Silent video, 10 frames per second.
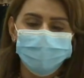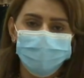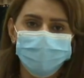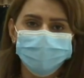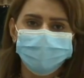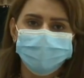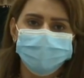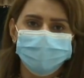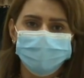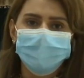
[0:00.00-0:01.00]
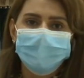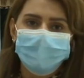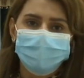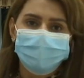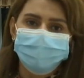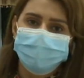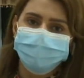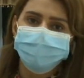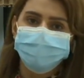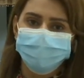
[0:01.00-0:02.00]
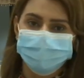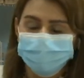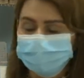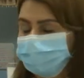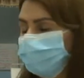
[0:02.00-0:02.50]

of the Yarmouk Field Hospital.